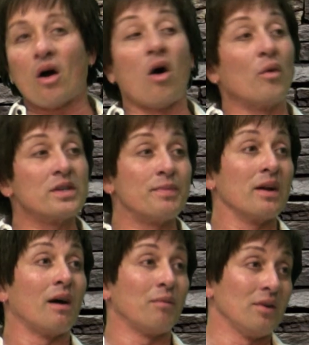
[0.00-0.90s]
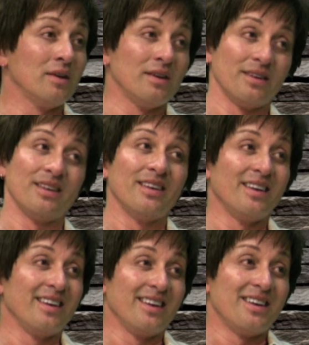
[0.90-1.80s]
Always be humble.
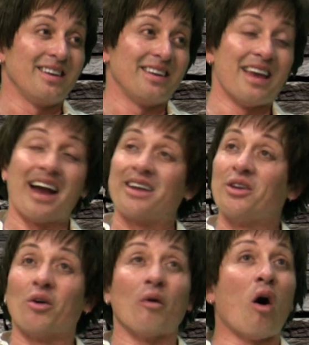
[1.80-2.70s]
Yeah,